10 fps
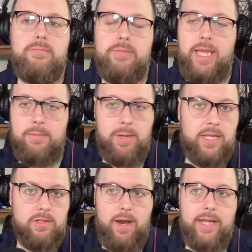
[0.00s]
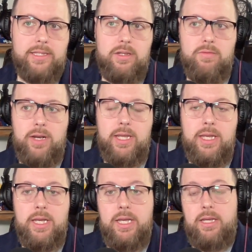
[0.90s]
campaigns or ads that you're running,
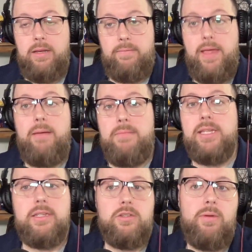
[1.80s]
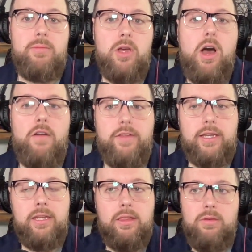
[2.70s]
that message may be off. Like
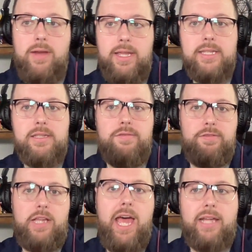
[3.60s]
click-through rate is the flag